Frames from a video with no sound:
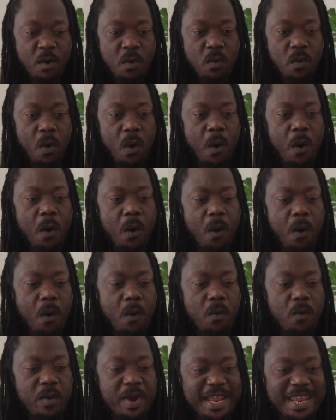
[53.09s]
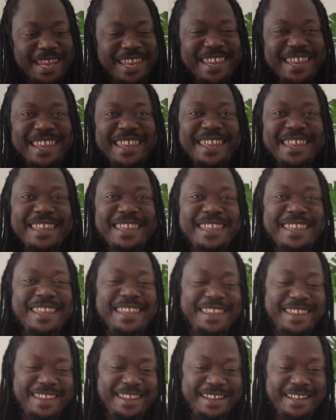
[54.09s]

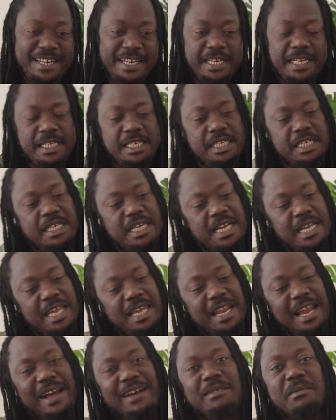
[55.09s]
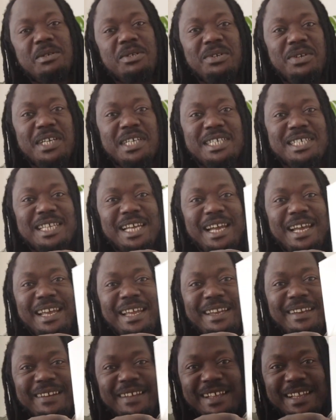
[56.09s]
Woo-wee! Let's check it out. I'm so
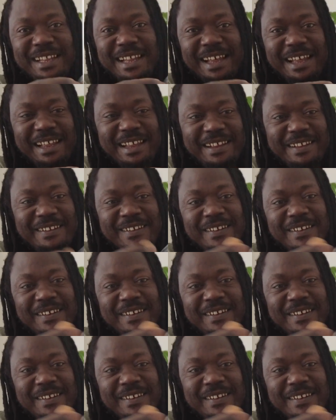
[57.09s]
excited. Look at that.